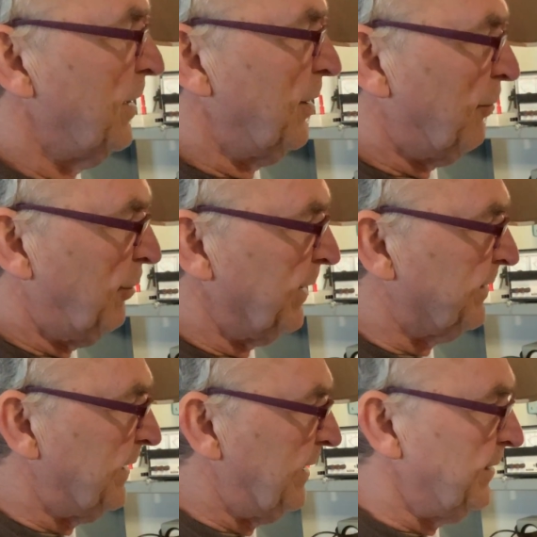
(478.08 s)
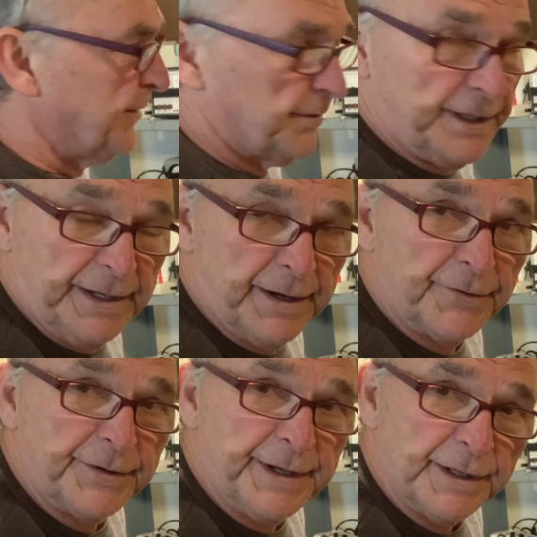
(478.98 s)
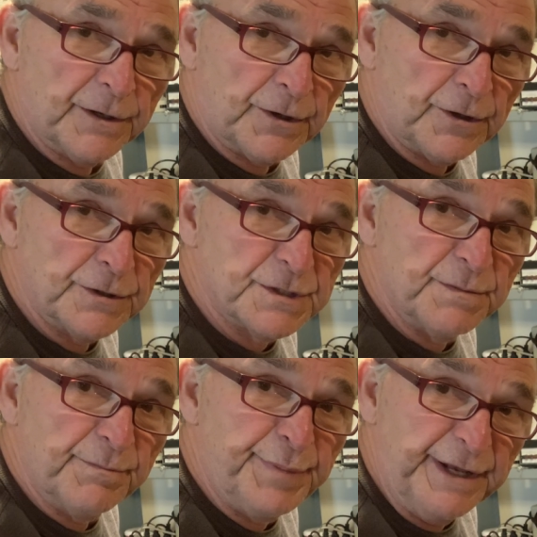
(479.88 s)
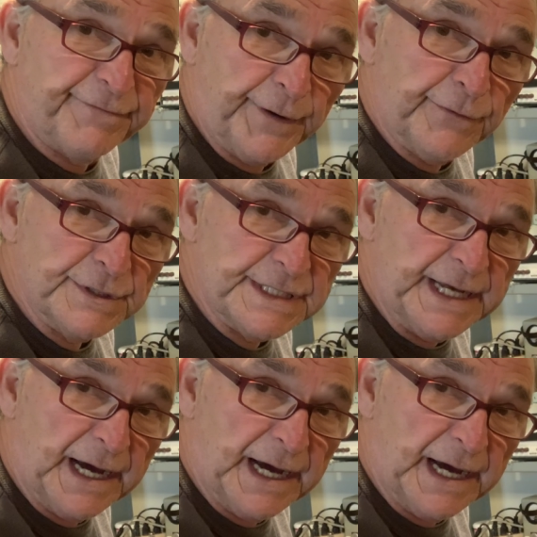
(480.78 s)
with the nearly 100 kilohertz beat frequency